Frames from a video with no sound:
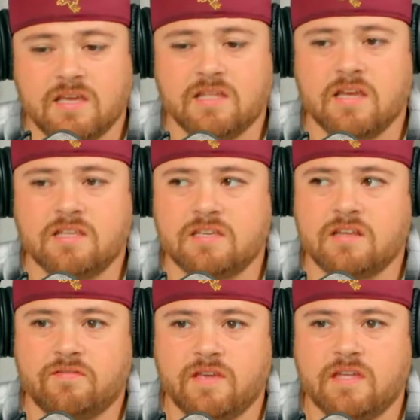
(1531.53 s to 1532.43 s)
it, it's
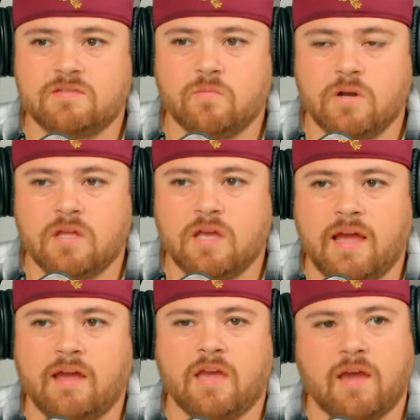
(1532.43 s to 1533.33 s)
it, it's one.
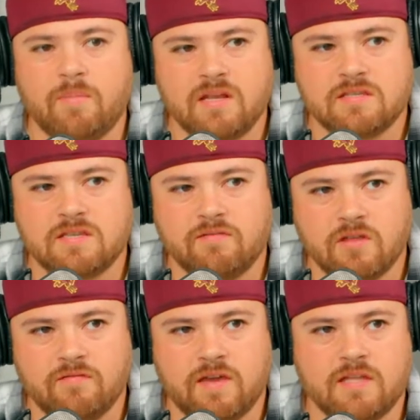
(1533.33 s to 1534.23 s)
Okay, I've been to
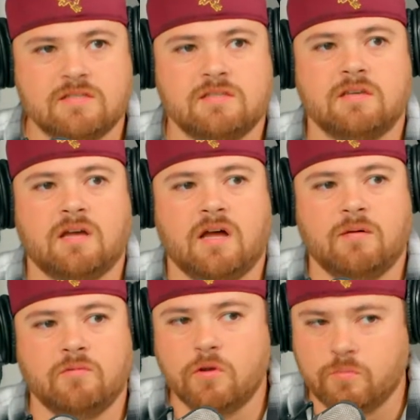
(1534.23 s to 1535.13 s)
several events,
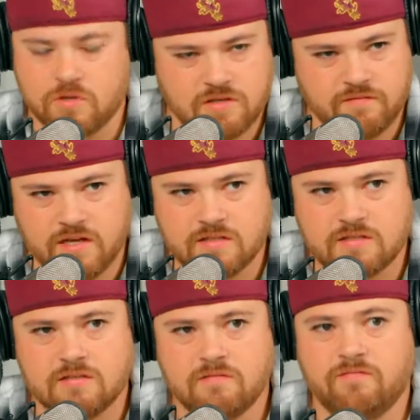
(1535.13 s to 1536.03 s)
um, numerous
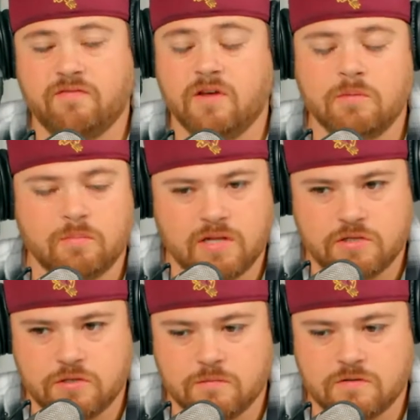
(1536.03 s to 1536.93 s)
events, filmed a
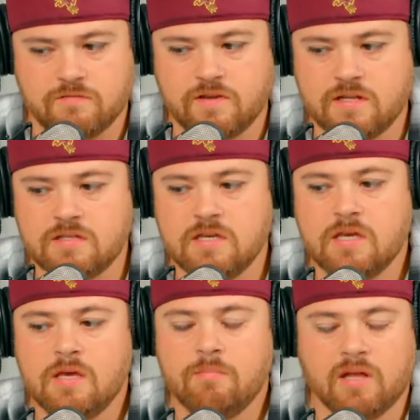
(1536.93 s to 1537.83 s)
bunch of numerous events.
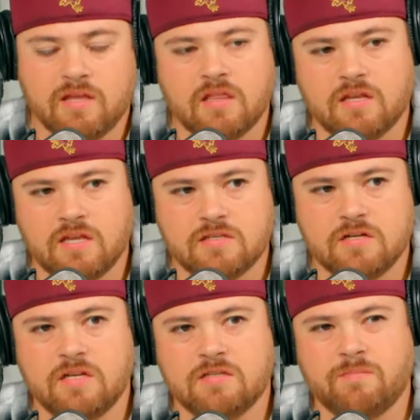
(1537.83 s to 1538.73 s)
Meltdown in the
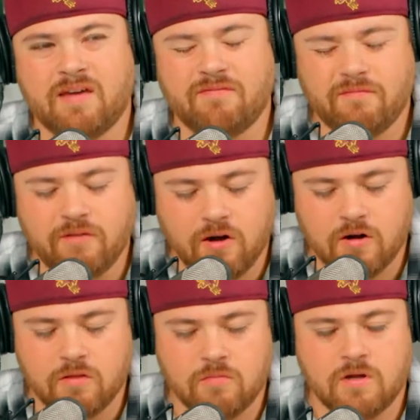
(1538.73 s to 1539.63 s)
Desert is by
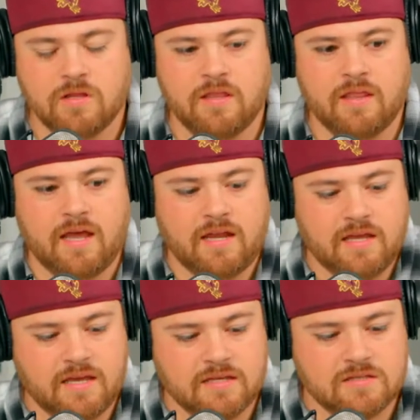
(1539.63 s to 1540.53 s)
far the one that
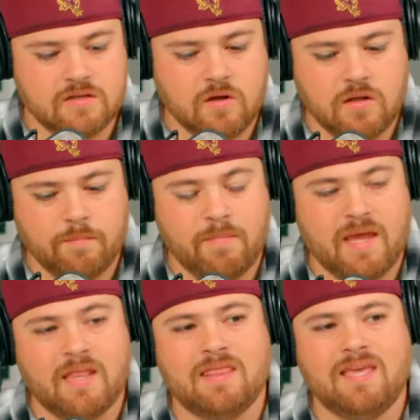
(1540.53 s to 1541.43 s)
has
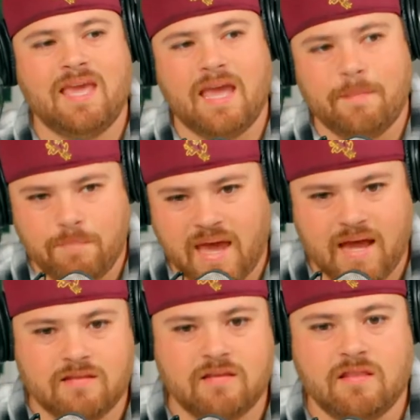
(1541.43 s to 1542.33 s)
made the
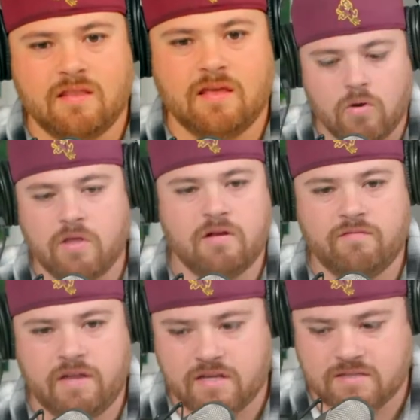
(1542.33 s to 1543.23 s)
impact no oh, other
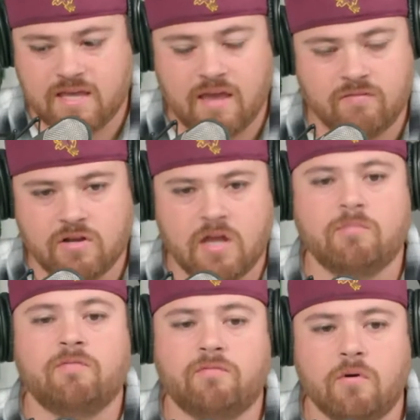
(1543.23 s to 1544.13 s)
event has ever
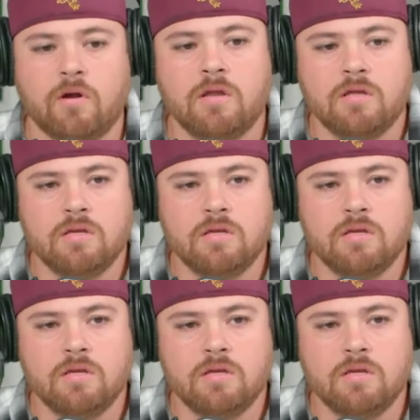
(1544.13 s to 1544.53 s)
done before.